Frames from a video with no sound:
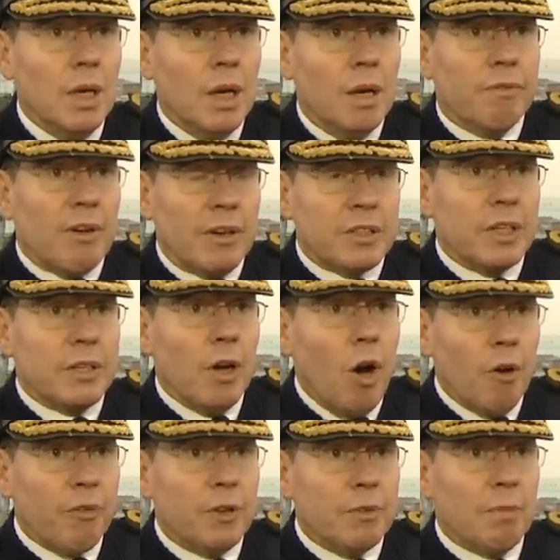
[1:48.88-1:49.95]
fronted
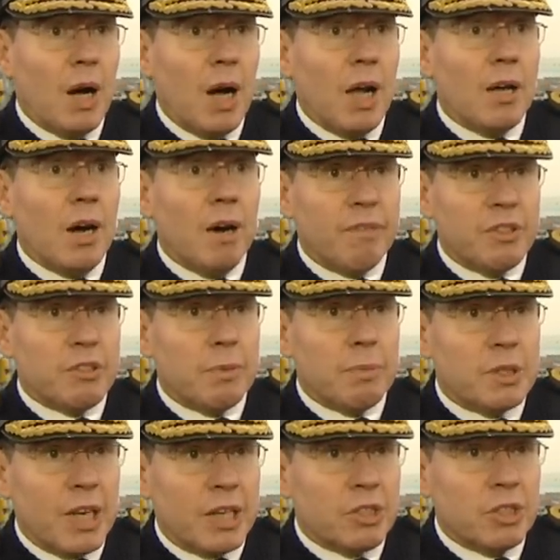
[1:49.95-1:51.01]
often by our fishery
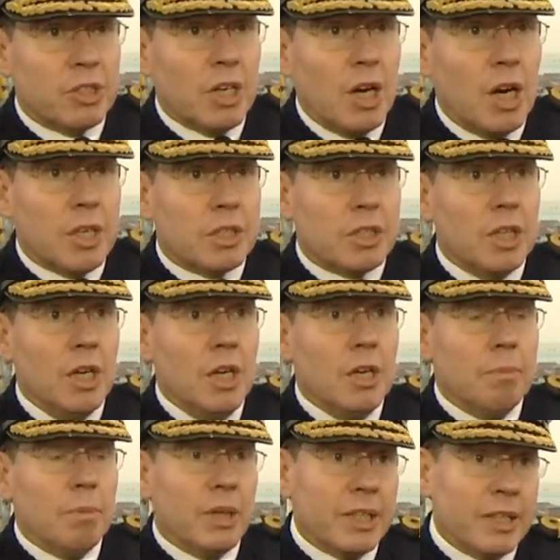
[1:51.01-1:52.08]
protection task,
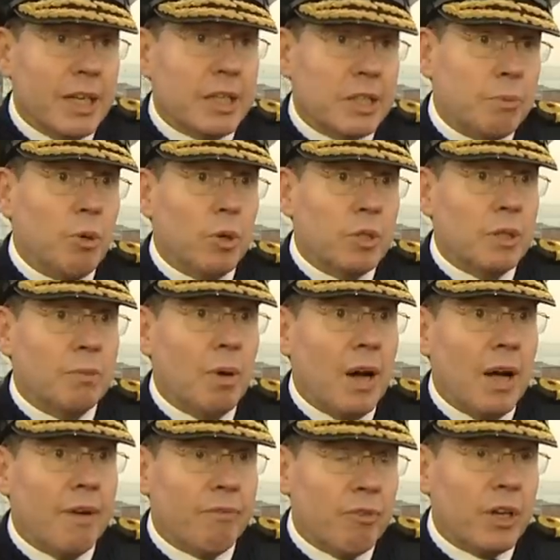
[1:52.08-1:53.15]
but indeed supported
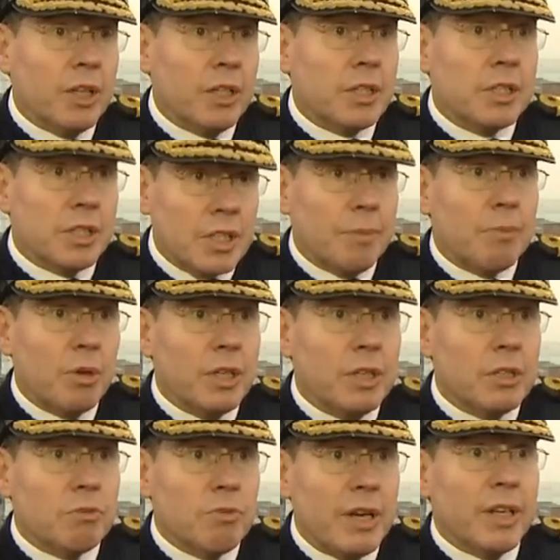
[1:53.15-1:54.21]
by frigates and
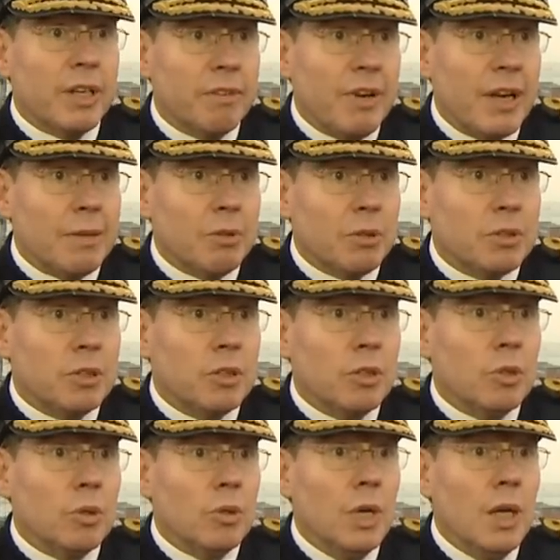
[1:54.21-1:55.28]
submarines ready and available to
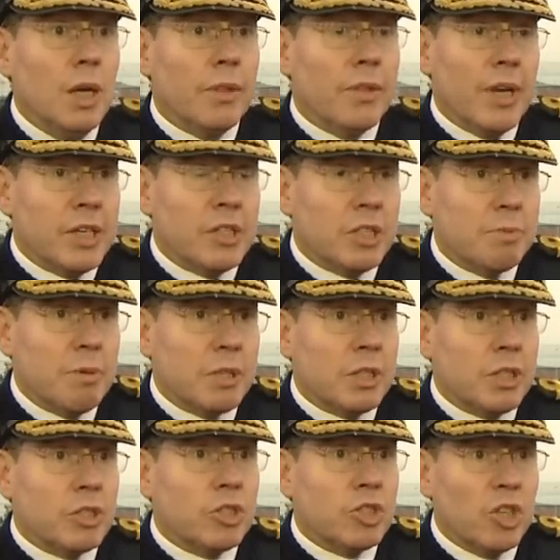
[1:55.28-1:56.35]
do the nation's
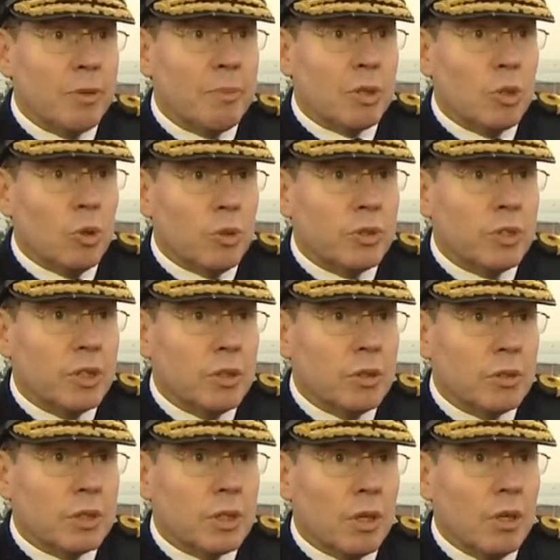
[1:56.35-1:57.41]
business should it be called to
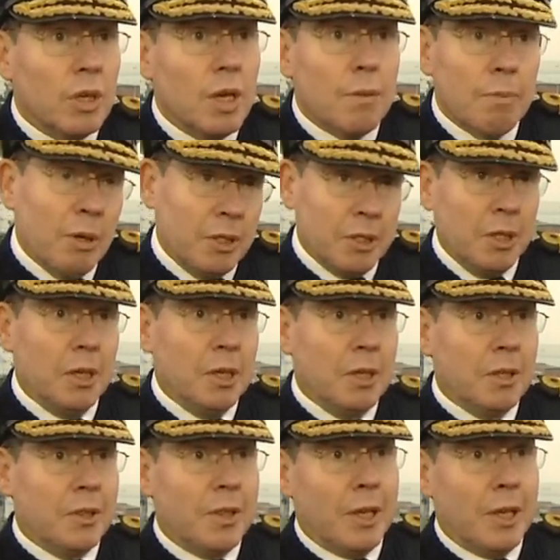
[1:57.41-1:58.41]
do so. But the